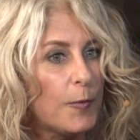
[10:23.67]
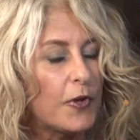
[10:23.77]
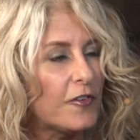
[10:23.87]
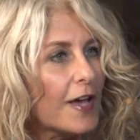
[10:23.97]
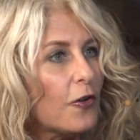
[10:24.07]

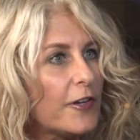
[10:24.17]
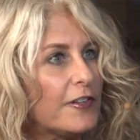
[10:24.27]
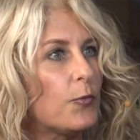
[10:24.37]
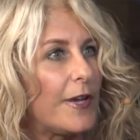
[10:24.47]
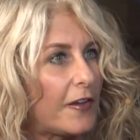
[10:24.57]
because not
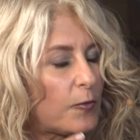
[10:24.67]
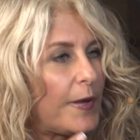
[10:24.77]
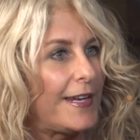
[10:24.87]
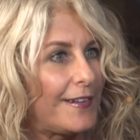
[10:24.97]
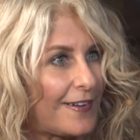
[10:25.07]
only did we
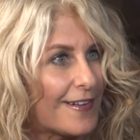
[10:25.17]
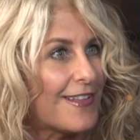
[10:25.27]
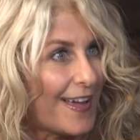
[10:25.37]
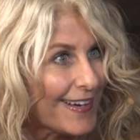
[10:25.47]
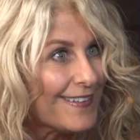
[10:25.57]
explain it to
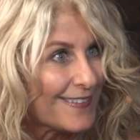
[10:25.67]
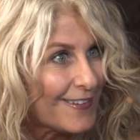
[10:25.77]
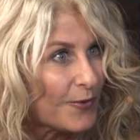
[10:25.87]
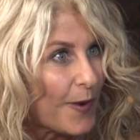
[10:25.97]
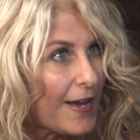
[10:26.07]
clients
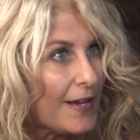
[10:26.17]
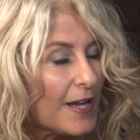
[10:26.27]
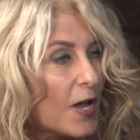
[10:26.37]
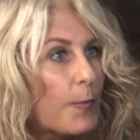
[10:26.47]
this way,